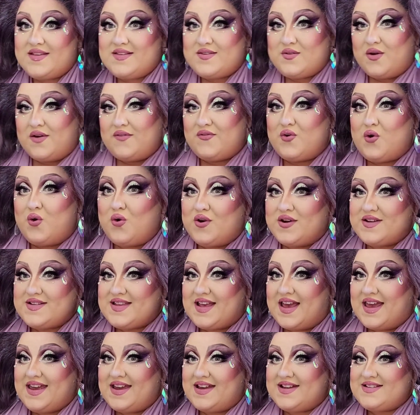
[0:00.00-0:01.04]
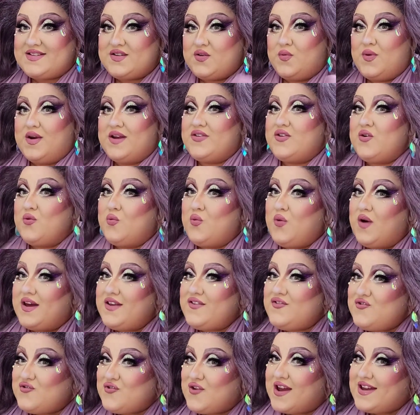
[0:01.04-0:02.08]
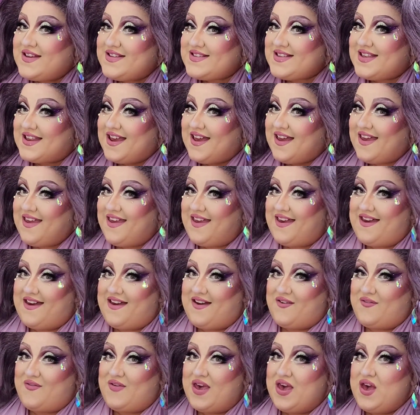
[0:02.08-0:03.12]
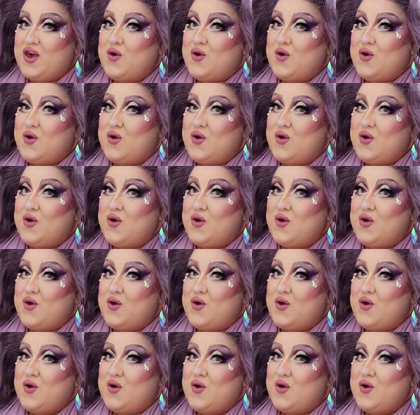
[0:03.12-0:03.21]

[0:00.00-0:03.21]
so of course I had to wear the one dress that I have